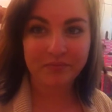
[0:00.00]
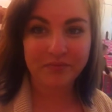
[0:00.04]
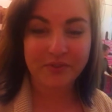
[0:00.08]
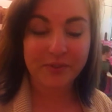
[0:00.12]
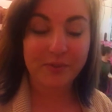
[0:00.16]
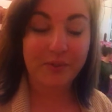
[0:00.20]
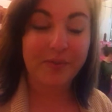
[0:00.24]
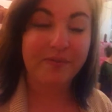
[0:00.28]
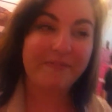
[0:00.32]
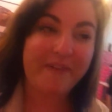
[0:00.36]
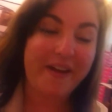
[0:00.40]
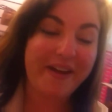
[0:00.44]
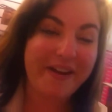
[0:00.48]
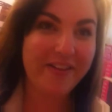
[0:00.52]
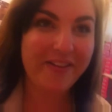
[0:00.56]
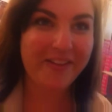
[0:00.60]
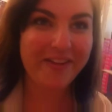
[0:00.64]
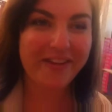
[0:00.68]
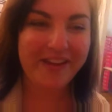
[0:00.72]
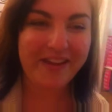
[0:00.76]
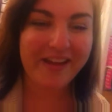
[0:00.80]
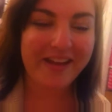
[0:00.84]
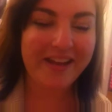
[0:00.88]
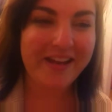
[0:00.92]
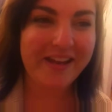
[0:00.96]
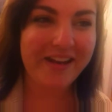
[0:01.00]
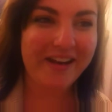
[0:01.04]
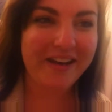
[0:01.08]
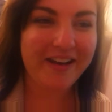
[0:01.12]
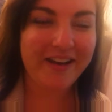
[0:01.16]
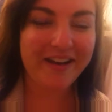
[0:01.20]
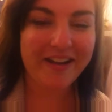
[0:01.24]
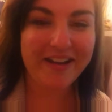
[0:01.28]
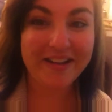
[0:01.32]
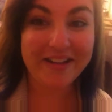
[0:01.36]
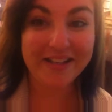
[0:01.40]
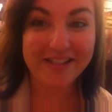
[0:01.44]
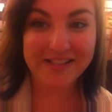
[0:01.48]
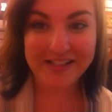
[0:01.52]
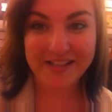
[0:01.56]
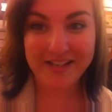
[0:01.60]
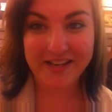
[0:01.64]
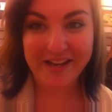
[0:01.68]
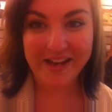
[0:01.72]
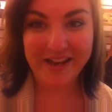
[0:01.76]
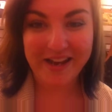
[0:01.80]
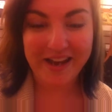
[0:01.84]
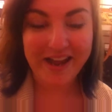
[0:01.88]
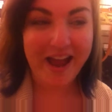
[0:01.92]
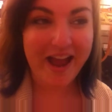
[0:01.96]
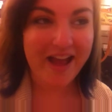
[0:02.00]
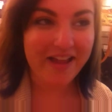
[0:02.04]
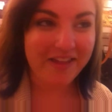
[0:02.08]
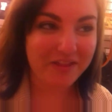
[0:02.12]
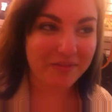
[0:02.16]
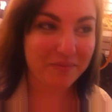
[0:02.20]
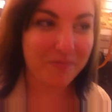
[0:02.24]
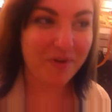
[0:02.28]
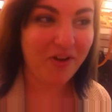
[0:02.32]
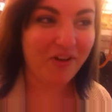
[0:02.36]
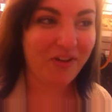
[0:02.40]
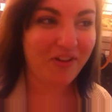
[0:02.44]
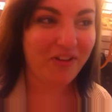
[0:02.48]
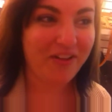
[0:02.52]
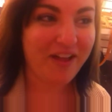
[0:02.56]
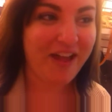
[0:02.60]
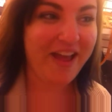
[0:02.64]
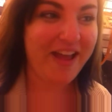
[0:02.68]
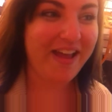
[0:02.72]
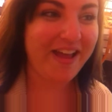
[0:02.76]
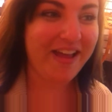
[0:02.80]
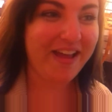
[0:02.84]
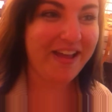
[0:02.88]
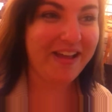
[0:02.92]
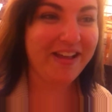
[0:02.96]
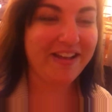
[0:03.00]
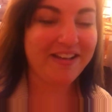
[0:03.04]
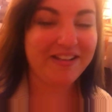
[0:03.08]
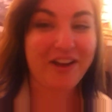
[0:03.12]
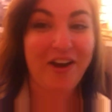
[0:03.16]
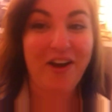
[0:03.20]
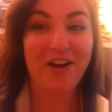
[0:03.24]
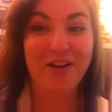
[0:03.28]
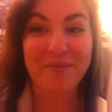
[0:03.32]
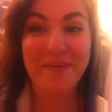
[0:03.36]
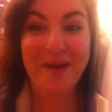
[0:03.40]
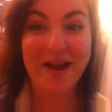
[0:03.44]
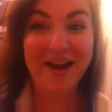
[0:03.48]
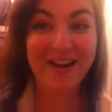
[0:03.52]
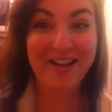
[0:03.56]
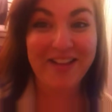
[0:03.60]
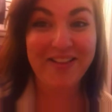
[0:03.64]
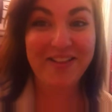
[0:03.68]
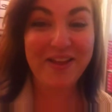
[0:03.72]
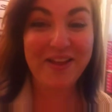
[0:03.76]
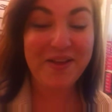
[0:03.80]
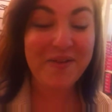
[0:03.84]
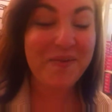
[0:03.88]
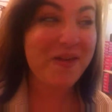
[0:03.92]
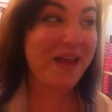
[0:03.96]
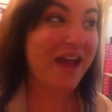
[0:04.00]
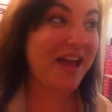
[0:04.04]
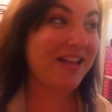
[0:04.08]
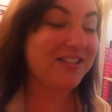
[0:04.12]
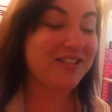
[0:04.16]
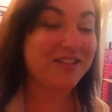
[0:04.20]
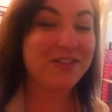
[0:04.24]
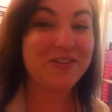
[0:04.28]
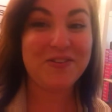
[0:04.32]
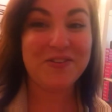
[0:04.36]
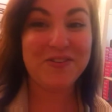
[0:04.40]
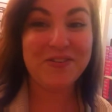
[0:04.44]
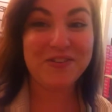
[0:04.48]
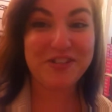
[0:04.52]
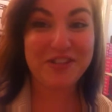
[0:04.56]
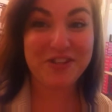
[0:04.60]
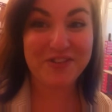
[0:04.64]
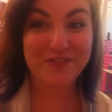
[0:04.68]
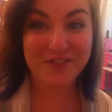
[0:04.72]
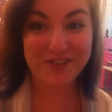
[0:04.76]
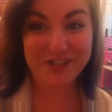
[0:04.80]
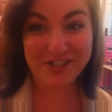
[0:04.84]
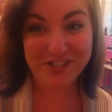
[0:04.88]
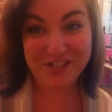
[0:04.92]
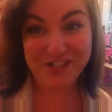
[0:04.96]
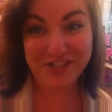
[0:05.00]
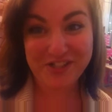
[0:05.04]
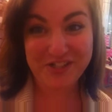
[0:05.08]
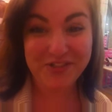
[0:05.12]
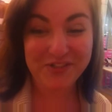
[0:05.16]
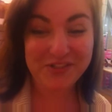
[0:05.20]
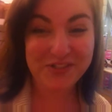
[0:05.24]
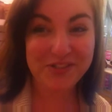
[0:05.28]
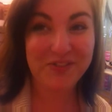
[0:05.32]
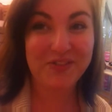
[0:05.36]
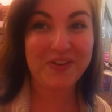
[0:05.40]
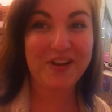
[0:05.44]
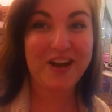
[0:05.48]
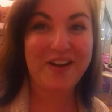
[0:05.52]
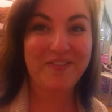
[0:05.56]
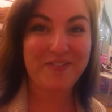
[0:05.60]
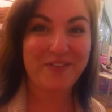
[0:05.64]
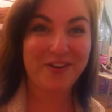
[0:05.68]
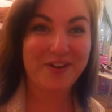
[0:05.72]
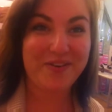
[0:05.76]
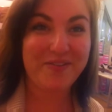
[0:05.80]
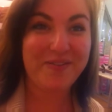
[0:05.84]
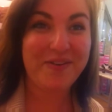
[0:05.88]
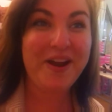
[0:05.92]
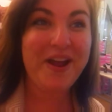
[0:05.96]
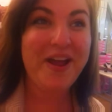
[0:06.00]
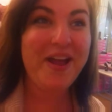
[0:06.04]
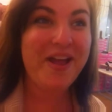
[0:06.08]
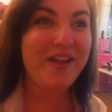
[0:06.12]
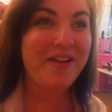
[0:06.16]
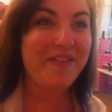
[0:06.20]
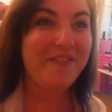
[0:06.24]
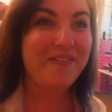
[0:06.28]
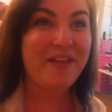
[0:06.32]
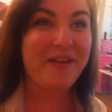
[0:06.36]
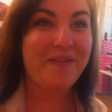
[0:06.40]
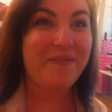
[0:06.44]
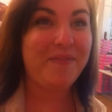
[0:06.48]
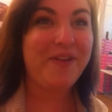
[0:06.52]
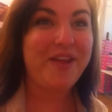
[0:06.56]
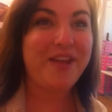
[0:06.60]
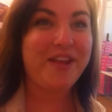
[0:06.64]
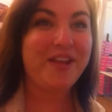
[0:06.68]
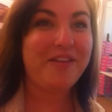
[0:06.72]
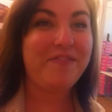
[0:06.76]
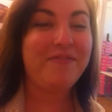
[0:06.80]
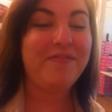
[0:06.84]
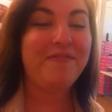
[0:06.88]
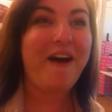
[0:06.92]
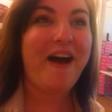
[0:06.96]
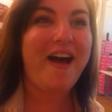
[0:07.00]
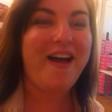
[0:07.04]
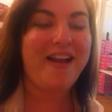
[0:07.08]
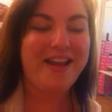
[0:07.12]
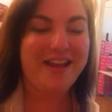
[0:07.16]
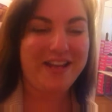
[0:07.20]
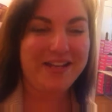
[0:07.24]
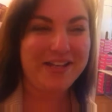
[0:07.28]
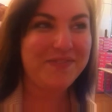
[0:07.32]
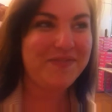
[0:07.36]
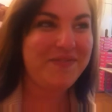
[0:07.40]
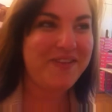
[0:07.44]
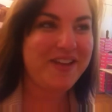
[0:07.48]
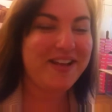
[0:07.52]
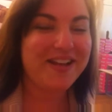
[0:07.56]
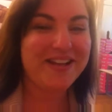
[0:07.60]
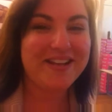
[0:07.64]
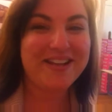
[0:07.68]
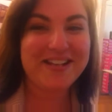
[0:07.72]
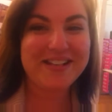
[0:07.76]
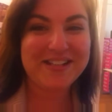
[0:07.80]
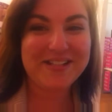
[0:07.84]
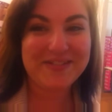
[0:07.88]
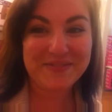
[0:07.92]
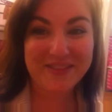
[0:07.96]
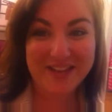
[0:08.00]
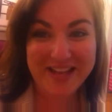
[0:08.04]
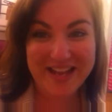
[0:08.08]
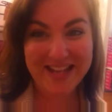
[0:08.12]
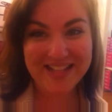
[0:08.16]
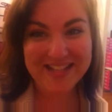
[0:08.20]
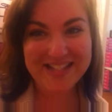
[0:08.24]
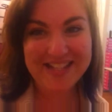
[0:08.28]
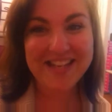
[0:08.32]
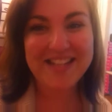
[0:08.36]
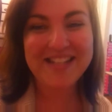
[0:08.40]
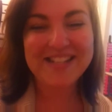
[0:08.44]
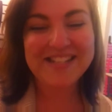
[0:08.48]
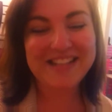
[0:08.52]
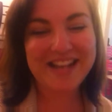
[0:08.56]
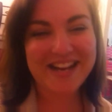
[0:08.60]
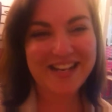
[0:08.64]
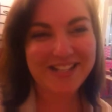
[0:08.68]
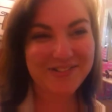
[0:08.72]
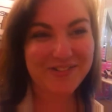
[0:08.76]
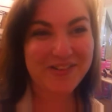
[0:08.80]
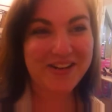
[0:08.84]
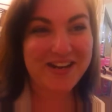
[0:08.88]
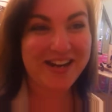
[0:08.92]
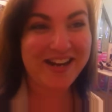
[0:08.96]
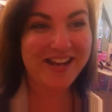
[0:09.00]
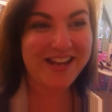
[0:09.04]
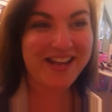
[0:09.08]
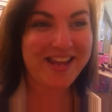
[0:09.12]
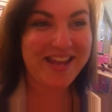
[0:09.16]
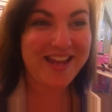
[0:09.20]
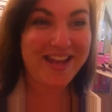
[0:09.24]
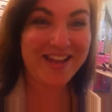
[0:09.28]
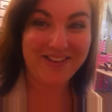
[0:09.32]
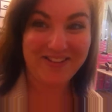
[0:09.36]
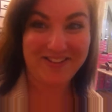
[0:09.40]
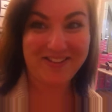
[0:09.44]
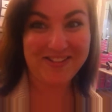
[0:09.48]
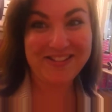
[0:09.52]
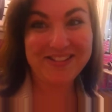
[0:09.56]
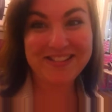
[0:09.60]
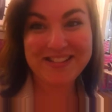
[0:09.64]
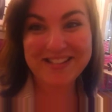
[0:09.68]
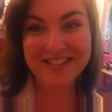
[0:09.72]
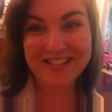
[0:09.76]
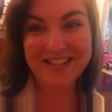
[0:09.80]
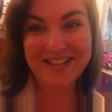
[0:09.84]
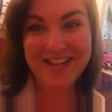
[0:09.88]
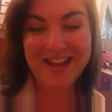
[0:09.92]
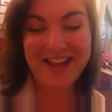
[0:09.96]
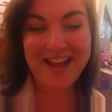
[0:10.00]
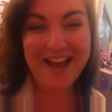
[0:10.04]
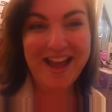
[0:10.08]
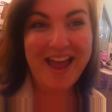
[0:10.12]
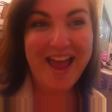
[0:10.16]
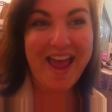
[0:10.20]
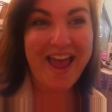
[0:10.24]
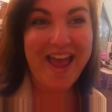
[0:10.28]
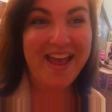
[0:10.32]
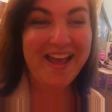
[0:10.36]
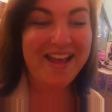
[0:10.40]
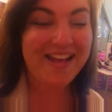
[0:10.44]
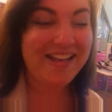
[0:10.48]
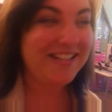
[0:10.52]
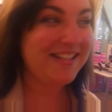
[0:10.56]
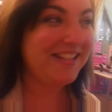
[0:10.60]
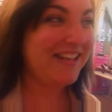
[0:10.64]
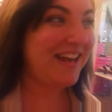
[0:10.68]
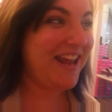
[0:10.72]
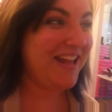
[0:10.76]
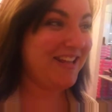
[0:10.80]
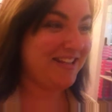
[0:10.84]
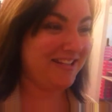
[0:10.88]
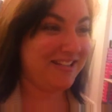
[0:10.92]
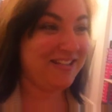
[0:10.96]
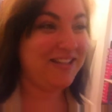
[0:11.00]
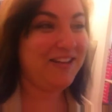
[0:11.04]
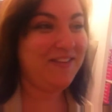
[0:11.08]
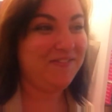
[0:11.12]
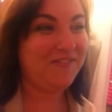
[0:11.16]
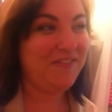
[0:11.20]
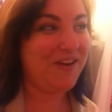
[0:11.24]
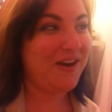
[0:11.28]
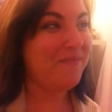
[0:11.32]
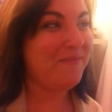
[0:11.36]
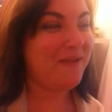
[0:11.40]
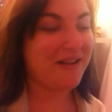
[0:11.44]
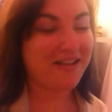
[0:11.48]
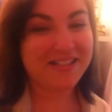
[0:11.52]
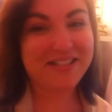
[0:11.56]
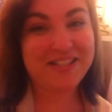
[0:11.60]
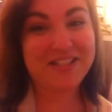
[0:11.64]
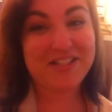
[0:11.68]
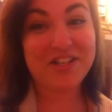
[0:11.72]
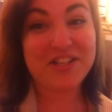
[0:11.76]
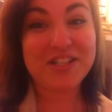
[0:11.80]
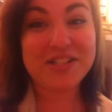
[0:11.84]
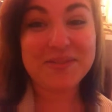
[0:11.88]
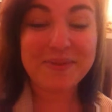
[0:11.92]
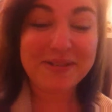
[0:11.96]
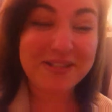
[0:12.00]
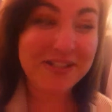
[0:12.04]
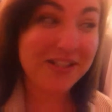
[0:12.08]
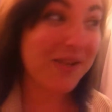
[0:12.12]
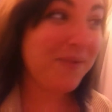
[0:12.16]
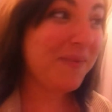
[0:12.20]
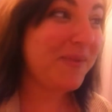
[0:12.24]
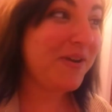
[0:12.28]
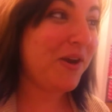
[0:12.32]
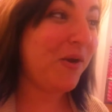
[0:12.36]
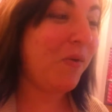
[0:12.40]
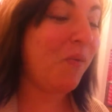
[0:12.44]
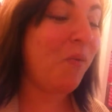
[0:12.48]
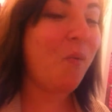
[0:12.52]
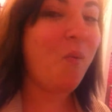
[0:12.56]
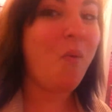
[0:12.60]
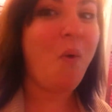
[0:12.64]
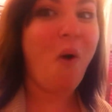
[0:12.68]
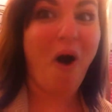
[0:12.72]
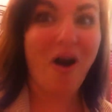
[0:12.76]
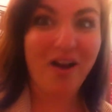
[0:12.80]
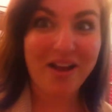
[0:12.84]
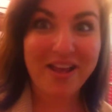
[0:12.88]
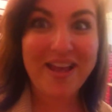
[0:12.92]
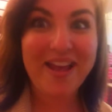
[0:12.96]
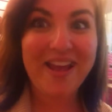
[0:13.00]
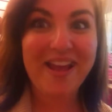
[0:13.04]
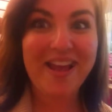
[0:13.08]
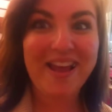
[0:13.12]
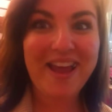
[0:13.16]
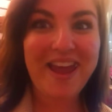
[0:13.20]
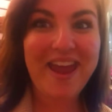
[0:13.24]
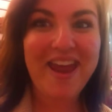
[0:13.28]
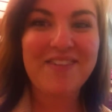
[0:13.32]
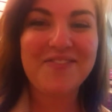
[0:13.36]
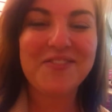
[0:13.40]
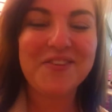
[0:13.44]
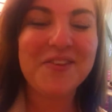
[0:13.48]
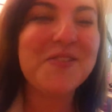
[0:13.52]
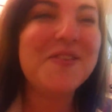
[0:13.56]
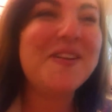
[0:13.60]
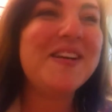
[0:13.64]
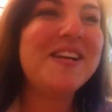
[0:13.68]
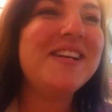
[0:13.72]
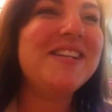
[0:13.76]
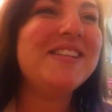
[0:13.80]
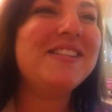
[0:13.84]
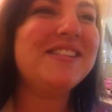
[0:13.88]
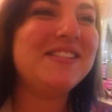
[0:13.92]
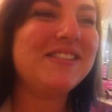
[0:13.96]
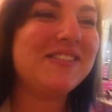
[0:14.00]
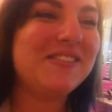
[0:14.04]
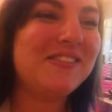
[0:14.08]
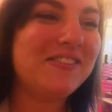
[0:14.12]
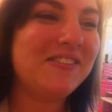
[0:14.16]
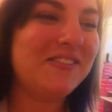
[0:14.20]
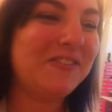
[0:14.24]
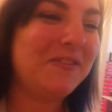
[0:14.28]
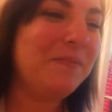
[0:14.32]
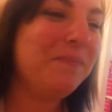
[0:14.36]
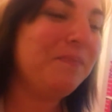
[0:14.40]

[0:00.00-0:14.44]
So we're finally in the city at the mall and automatically we had to go to the first shoe store ever that we could find because Mackenzie decided to wear heels. Bad decision. And it's a very bad decision, especially when you're walking everywhere. So